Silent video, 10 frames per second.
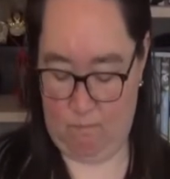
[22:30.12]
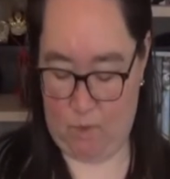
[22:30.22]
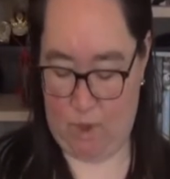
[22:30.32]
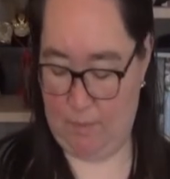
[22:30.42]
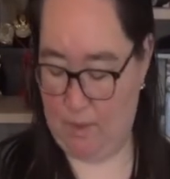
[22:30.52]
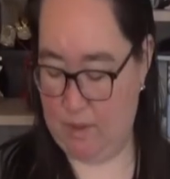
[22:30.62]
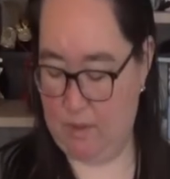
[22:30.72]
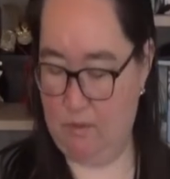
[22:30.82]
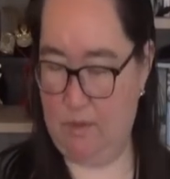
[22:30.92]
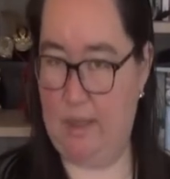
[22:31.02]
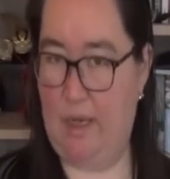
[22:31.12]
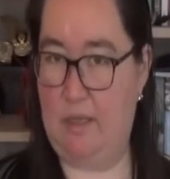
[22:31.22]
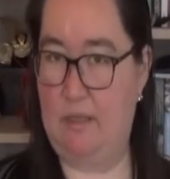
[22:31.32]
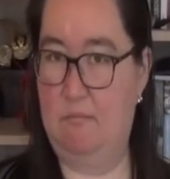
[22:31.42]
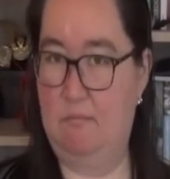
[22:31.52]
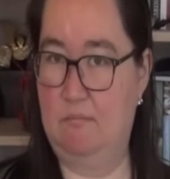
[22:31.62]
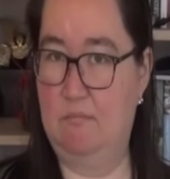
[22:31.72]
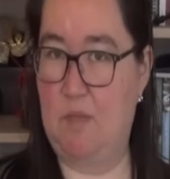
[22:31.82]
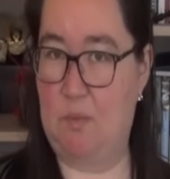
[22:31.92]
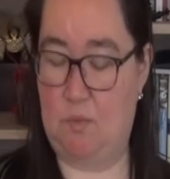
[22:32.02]
She might not get
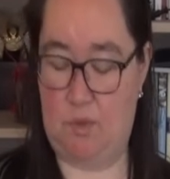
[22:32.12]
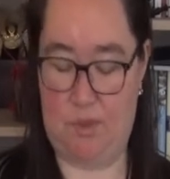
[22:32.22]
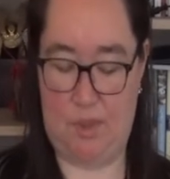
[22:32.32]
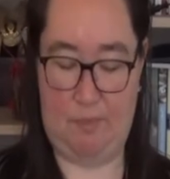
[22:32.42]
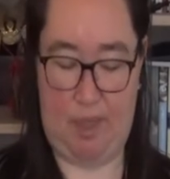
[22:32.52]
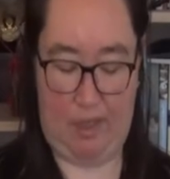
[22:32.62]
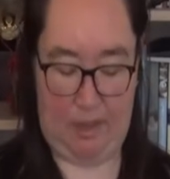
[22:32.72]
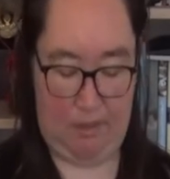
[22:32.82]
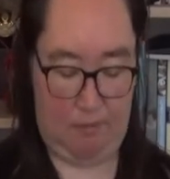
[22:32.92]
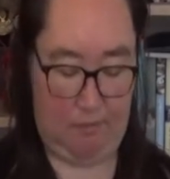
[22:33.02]
a project bag.